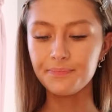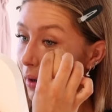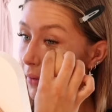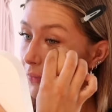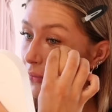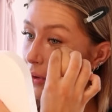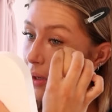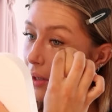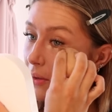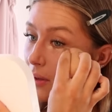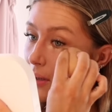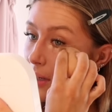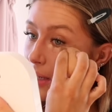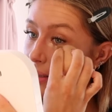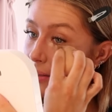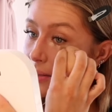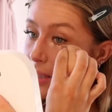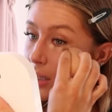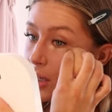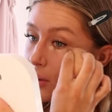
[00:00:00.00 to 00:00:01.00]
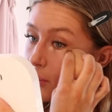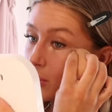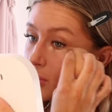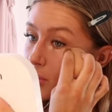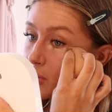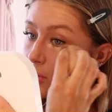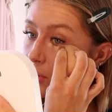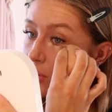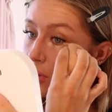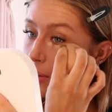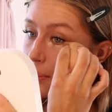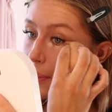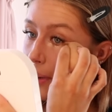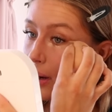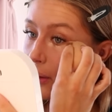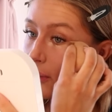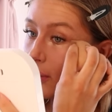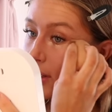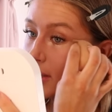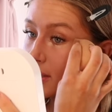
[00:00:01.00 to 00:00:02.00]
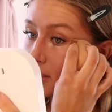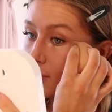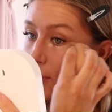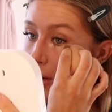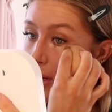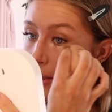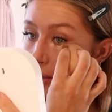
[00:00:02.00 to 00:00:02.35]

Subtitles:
I feel like the next thing I want to talk about is my